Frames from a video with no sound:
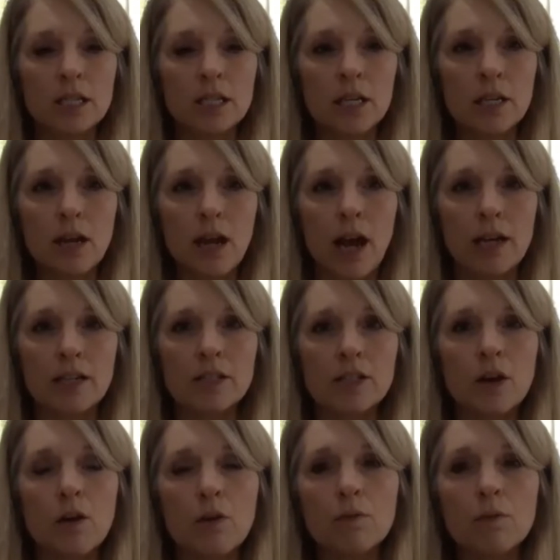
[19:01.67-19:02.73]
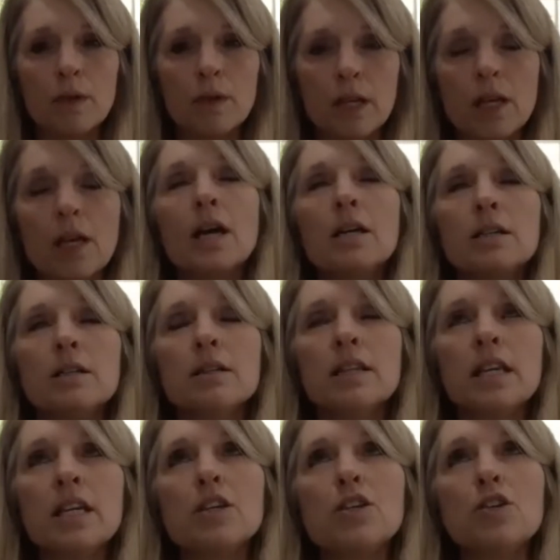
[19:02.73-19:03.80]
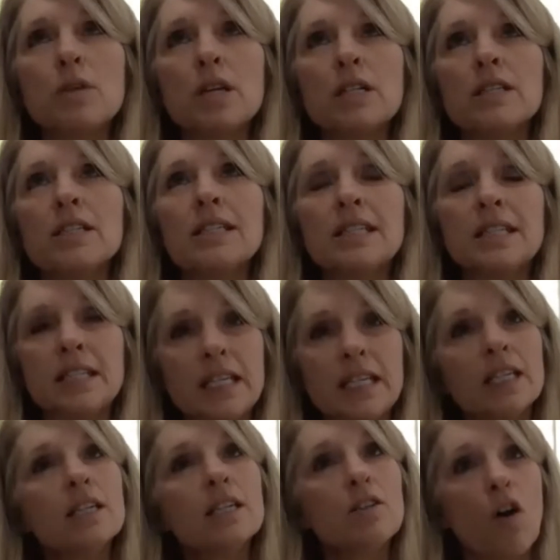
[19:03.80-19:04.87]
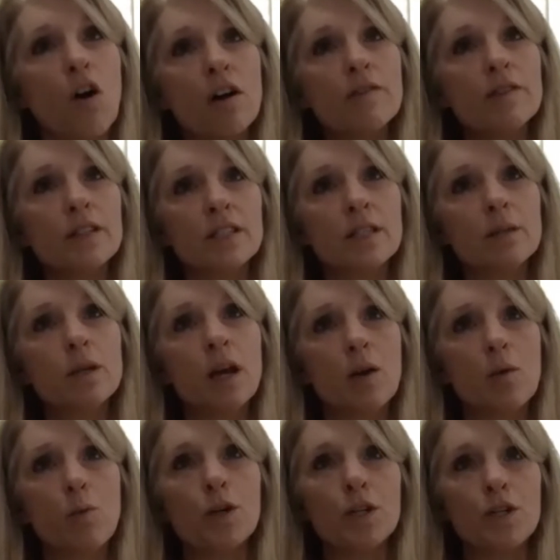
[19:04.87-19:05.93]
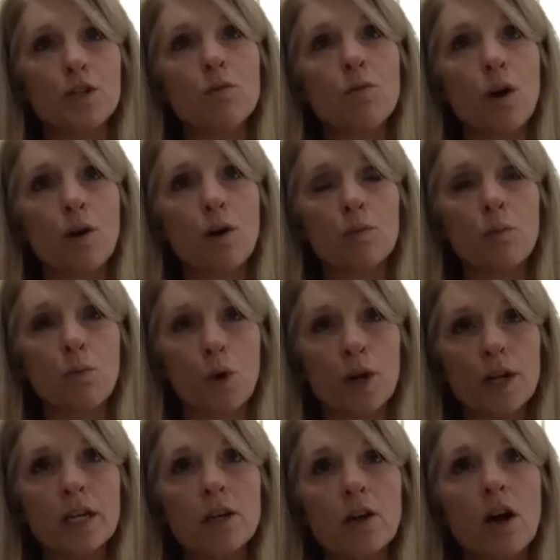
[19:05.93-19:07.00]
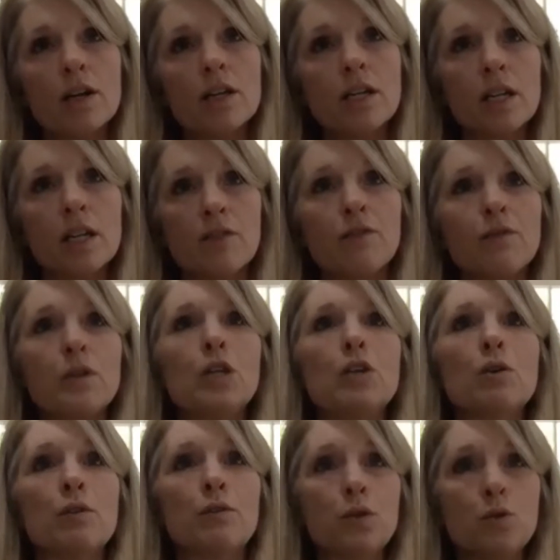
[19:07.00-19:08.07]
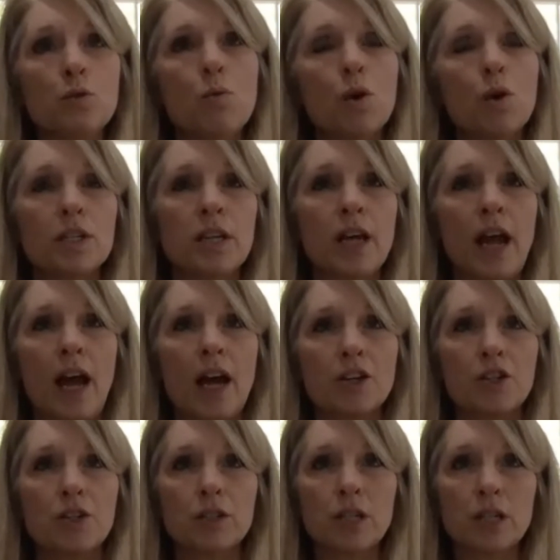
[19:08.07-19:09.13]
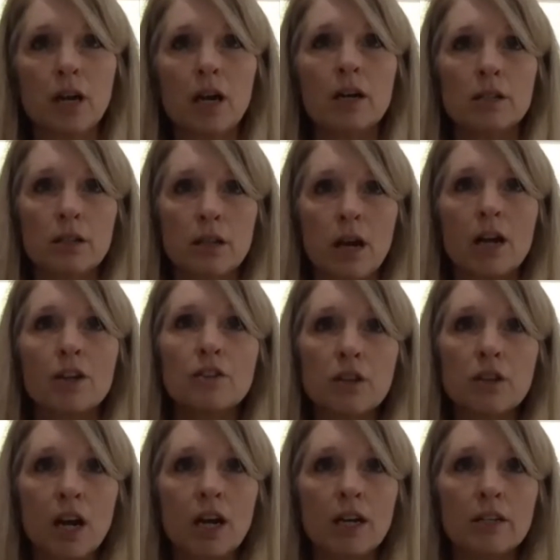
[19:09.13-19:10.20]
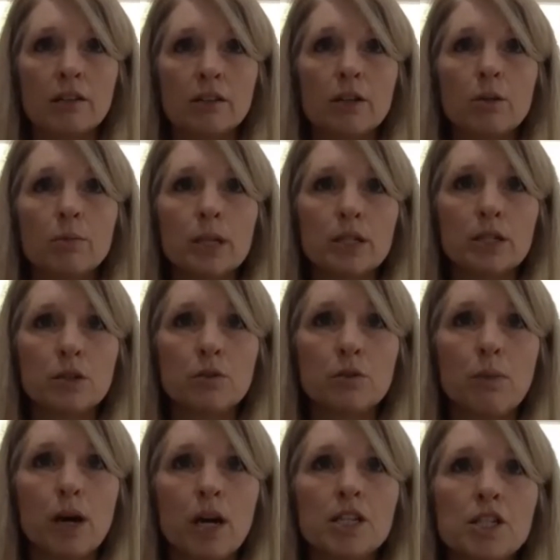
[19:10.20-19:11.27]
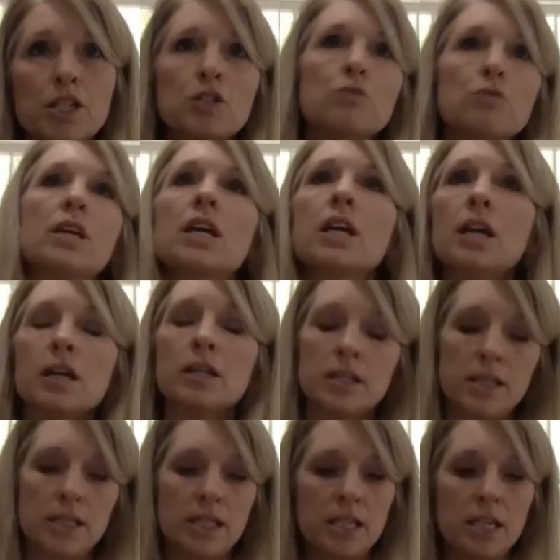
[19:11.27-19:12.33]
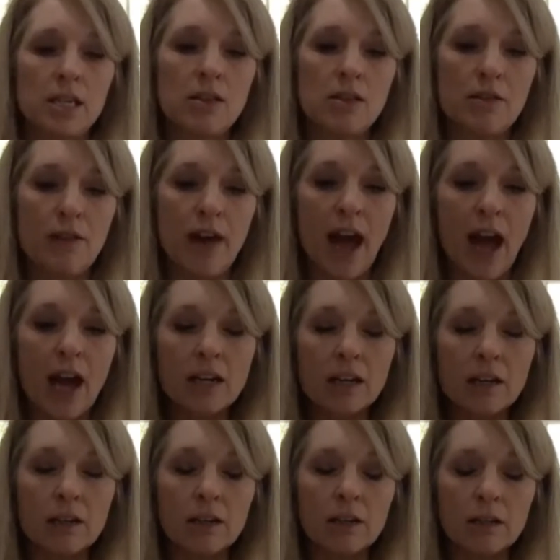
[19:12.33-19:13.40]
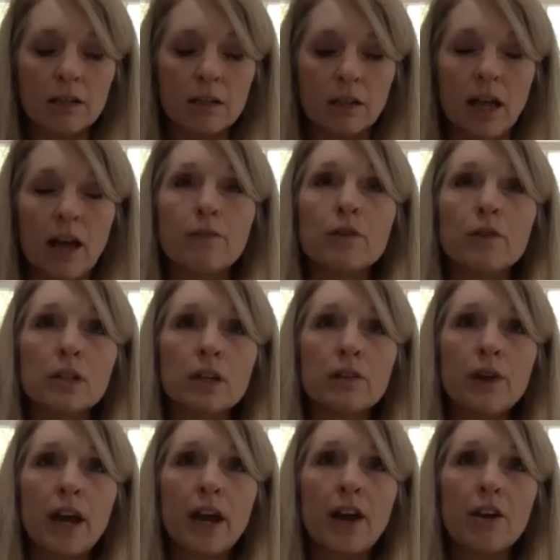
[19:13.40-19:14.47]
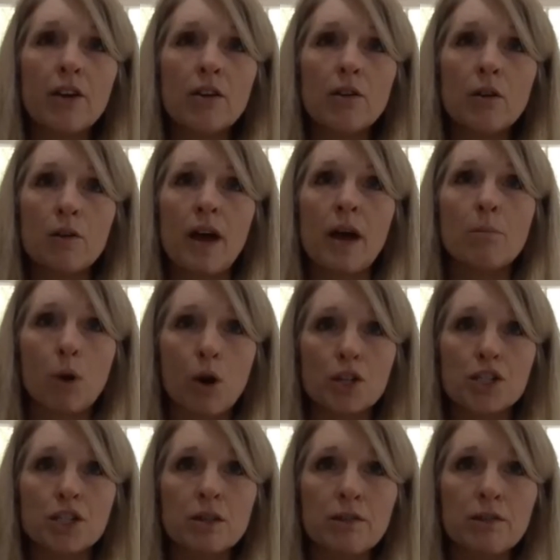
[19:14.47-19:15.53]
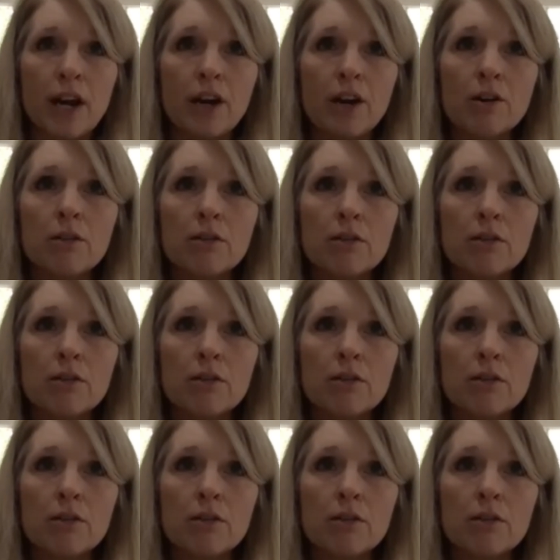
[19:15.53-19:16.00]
I don't think you can see it on the semidont when you are working on it. If you were to actually undercut a little bit too much, you can't see that level of error or that margin of error